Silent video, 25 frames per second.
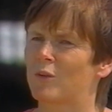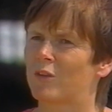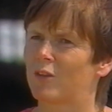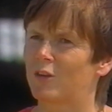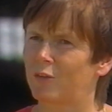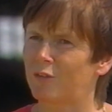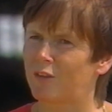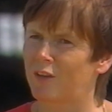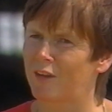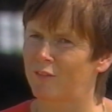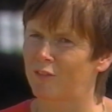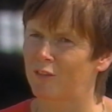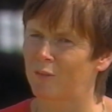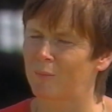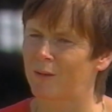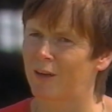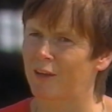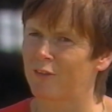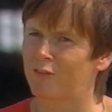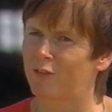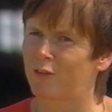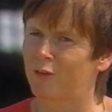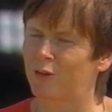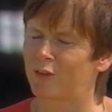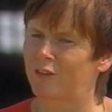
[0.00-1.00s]
We don't have to
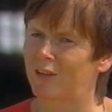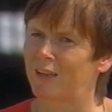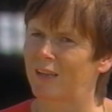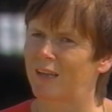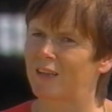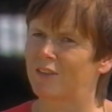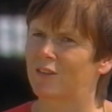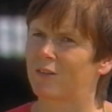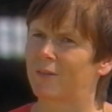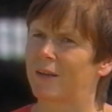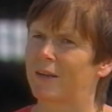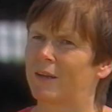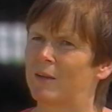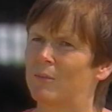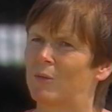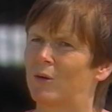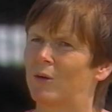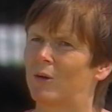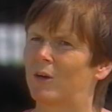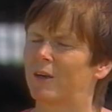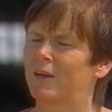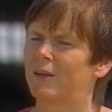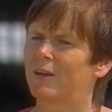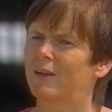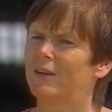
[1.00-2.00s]
buy fertilizer
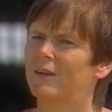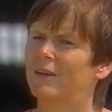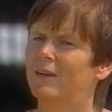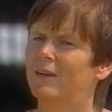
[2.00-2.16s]
anymore,